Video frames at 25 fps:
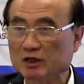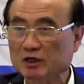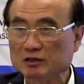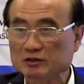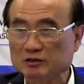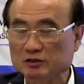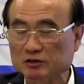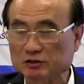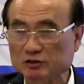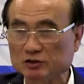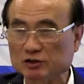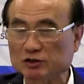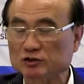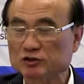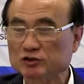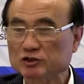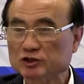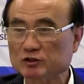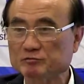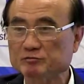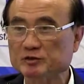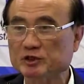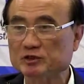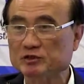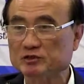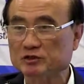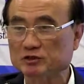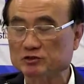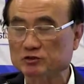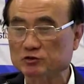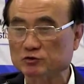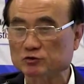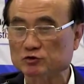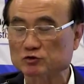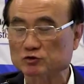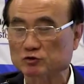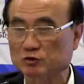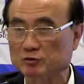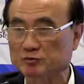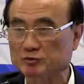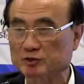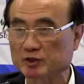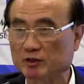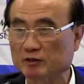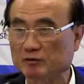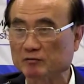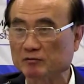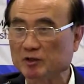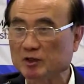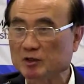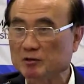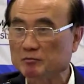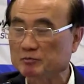inhibits the transcription